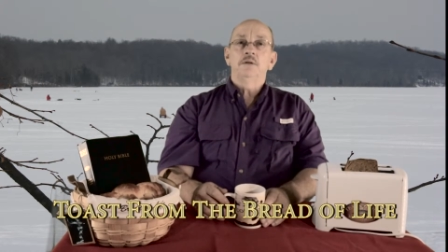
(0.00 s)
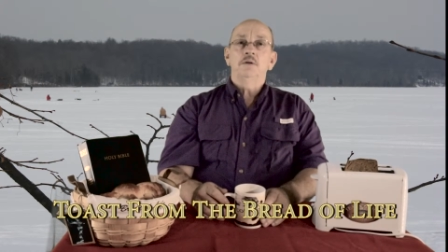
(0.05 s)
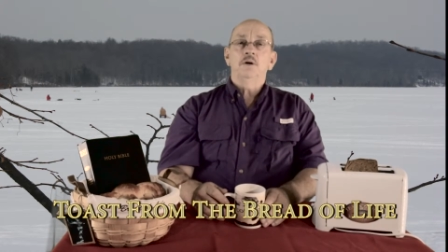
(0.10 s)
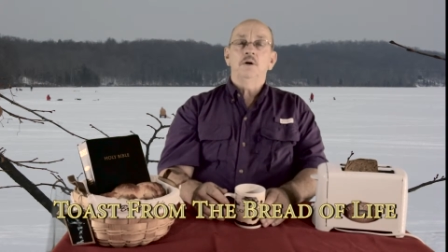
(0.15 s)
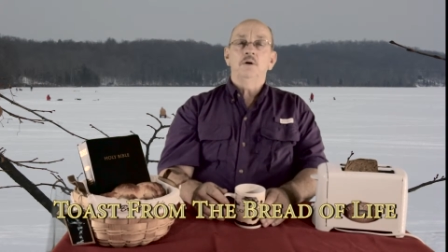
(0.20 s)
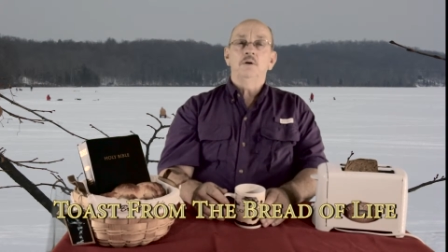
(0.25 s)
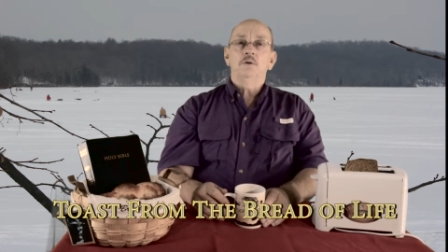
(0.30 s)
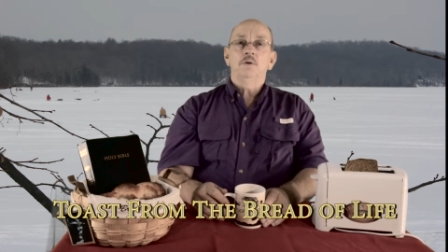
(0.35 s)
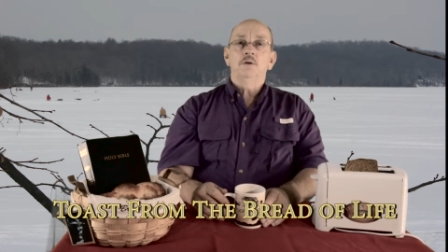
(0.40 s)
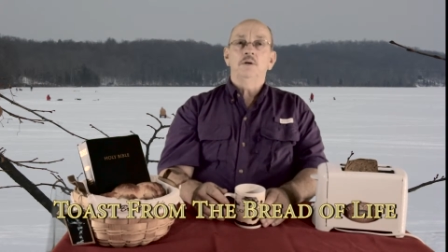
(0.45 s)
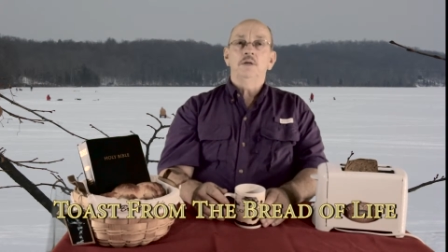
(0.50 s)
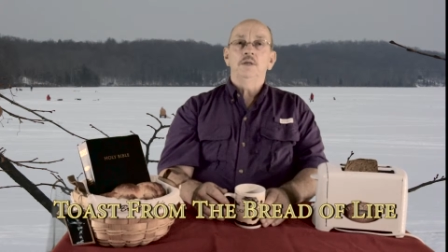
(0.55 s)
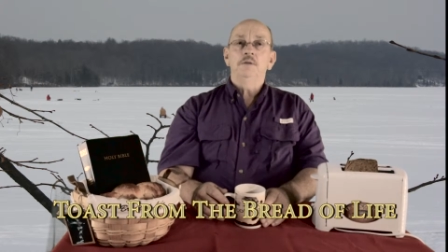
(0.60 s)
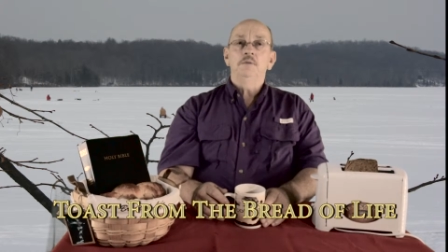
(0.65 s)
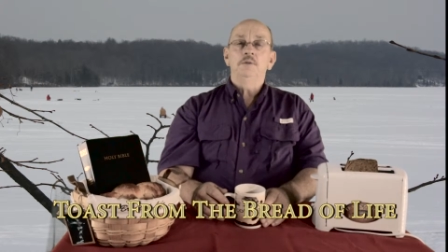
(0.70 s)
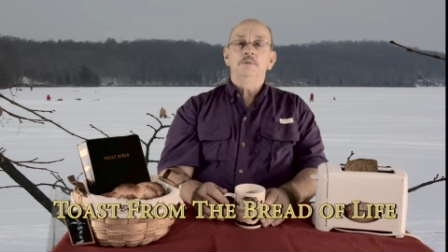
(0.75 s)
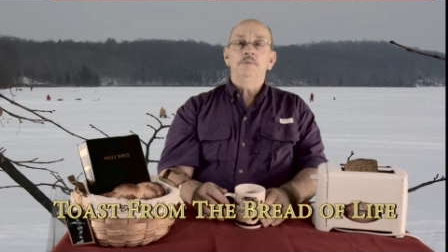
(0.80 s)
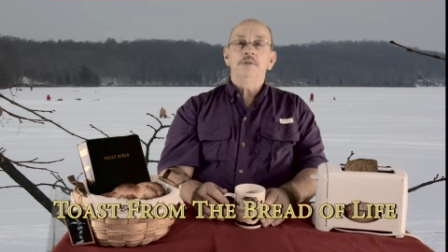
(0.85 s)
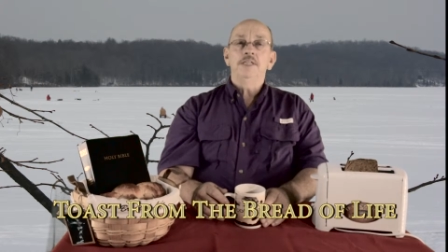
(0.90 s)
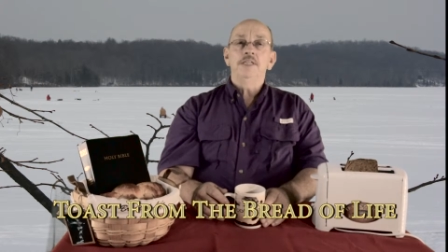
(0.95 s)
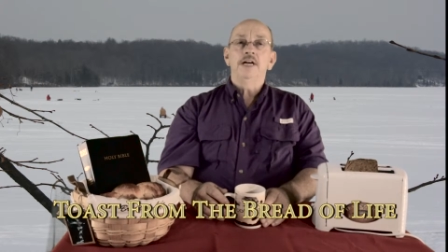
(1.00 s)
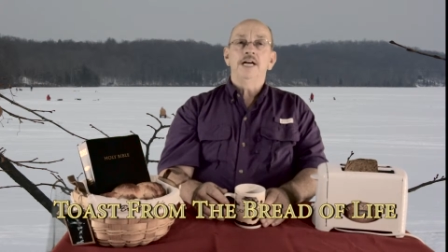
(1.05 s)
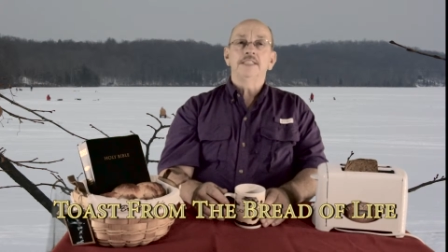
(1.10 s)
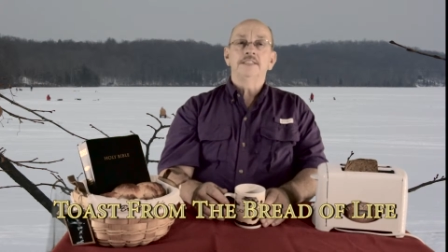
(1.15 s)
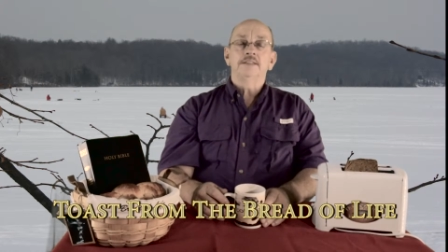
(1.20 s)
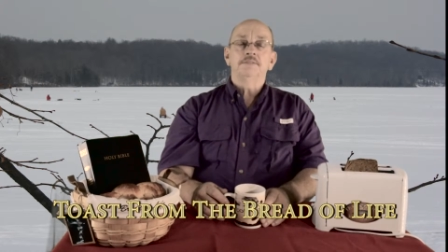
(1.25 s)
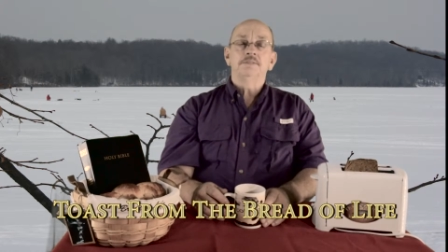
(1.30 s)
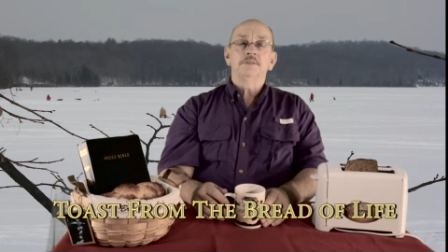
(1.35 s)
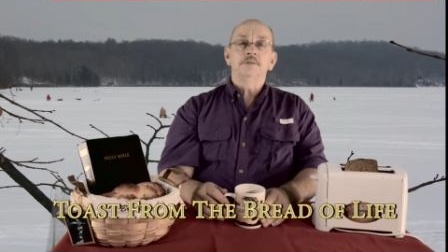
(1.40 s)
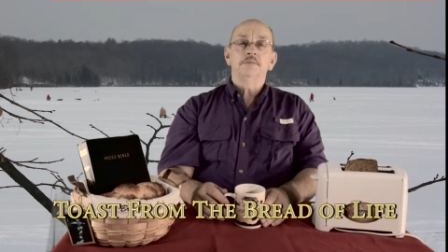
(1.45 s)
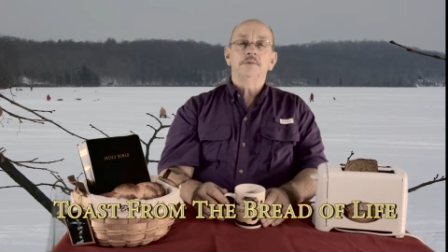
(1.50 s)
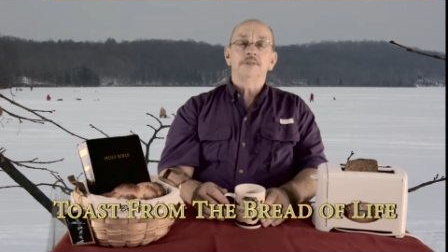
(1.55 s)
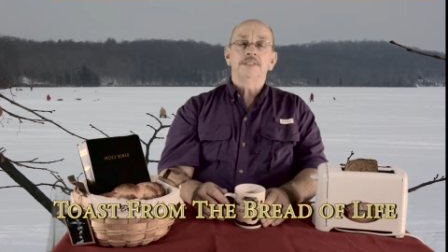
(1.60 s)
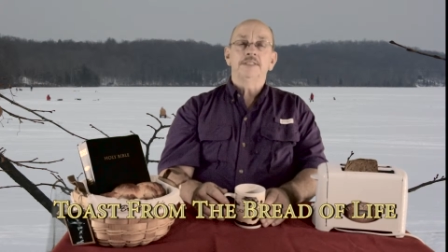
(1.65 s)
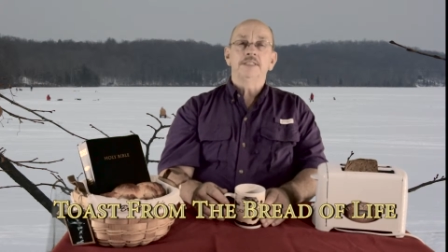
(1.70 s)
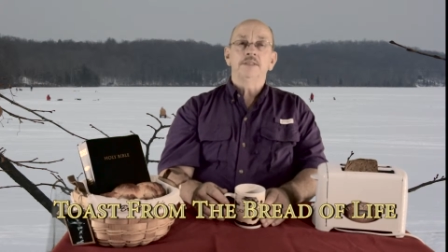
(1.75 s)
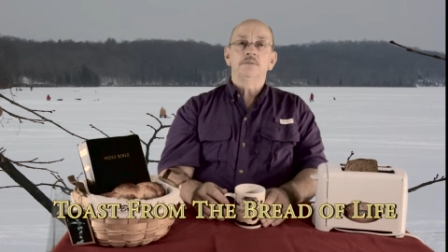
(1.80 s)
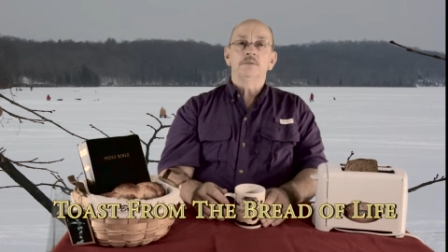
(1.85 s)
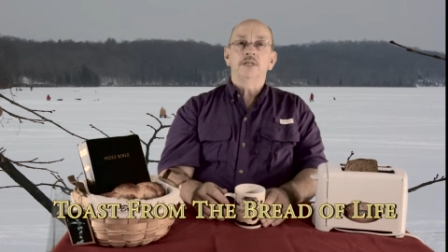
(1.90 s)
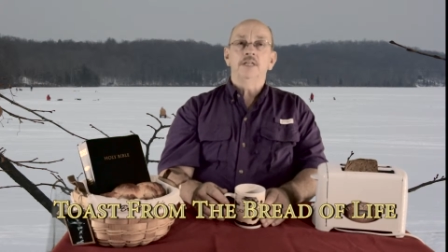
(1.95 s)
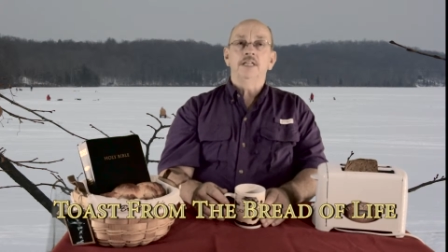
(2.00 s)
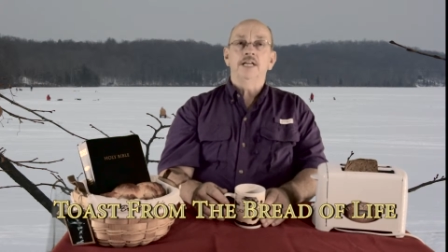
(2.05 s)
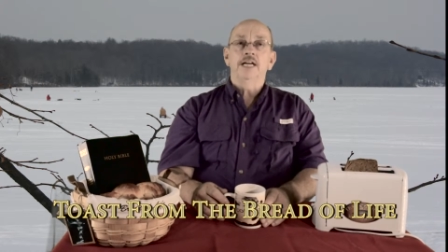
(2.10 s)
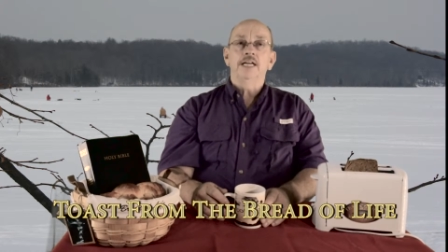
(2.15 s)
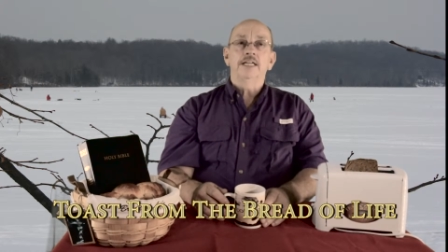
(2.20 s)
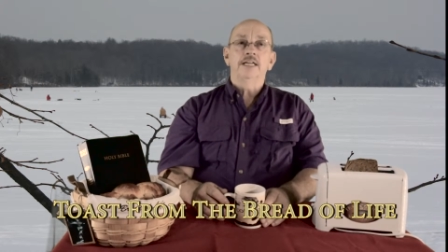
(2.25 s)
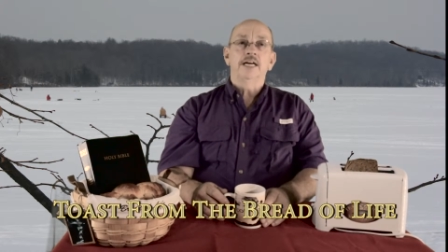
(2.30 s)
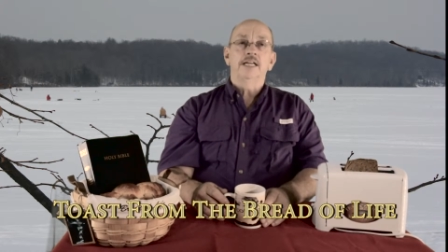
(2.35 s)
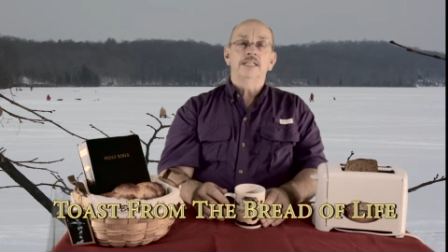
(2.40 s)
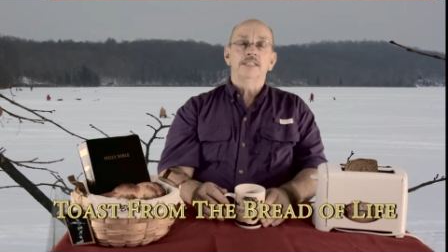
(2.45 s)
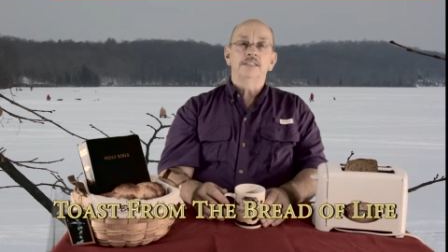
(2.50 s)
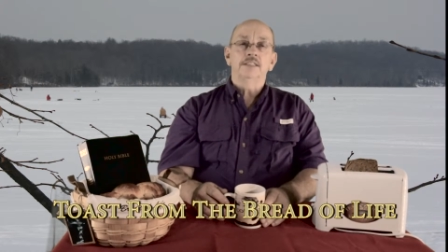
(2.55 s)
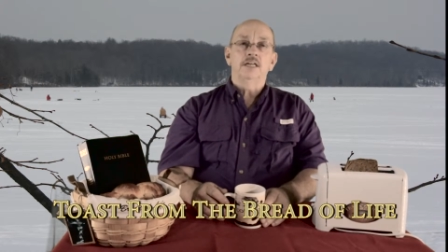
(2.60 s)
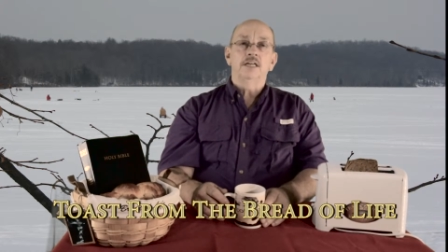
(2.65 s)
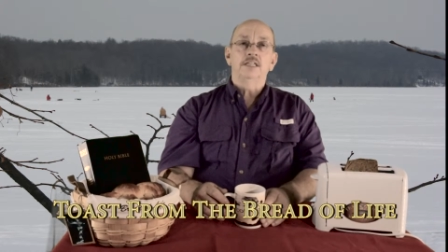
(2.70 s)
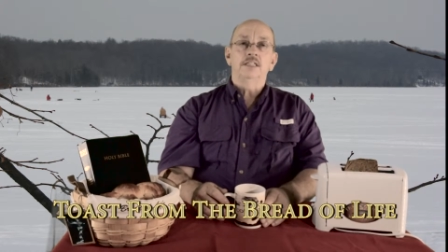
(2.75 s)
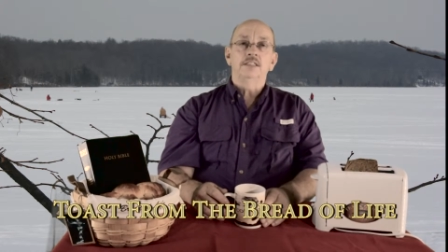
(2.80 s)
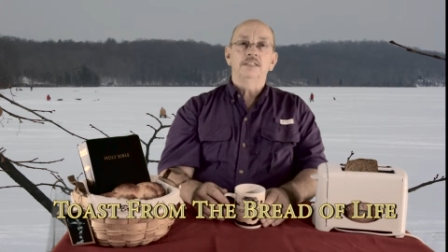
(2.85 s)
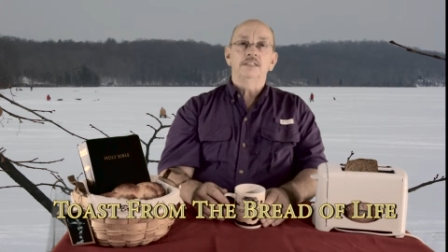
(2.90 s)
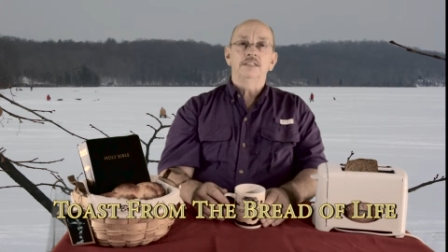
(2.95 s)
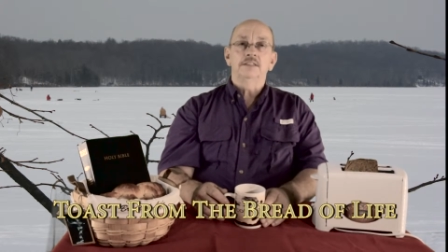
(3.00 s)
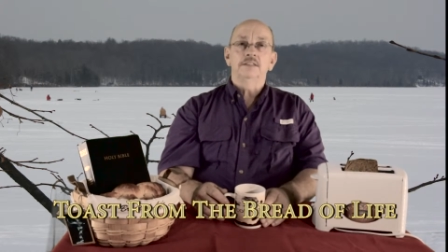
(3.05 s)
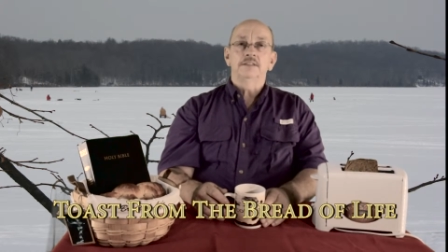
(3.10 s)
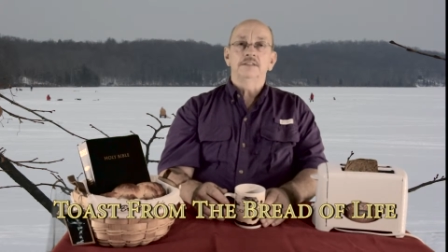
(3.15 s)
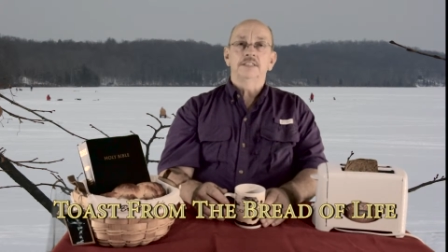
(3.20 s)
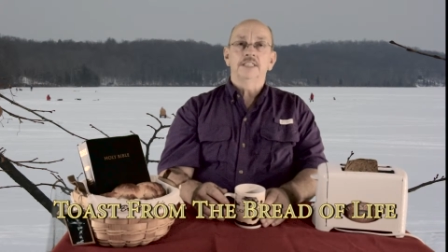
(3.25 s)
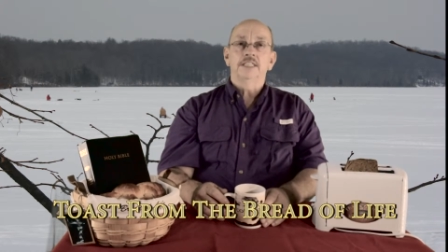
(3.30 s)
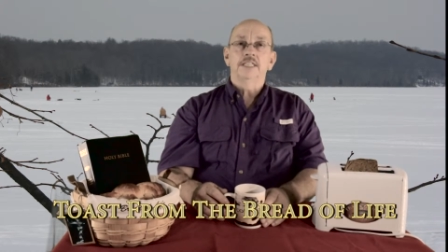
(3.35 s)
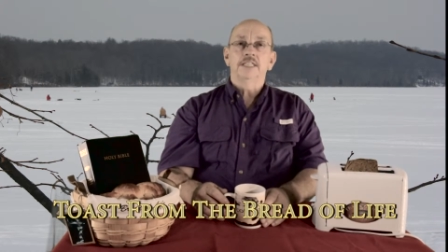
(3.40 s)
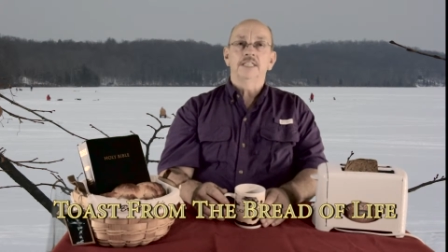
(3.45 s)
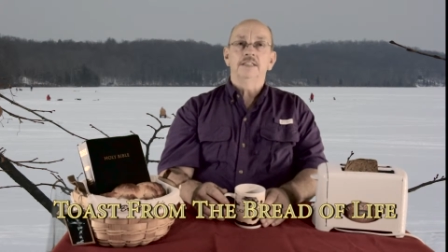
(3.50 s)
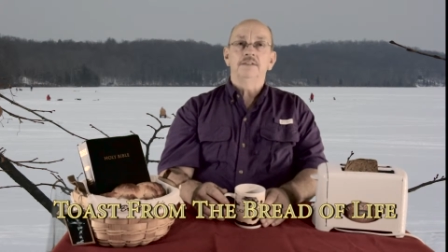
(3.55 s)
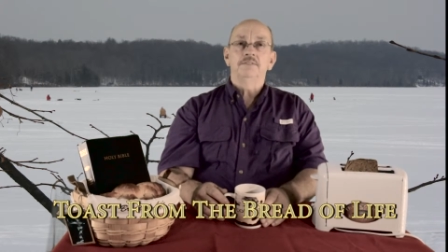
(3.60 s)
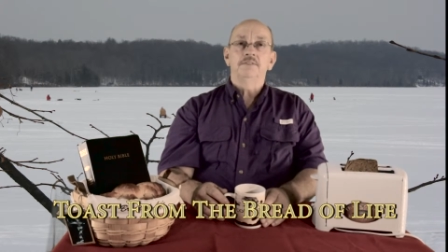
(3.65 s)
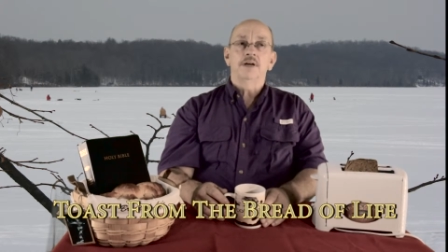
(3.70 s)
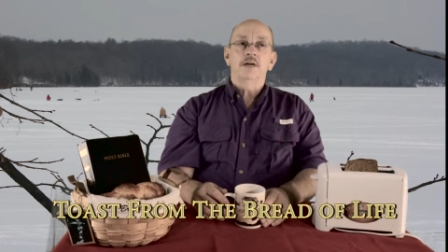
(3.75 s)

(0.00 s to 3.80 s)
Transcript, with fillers: Oh, it would be nice if everybody said, Well, I got a dollar to give.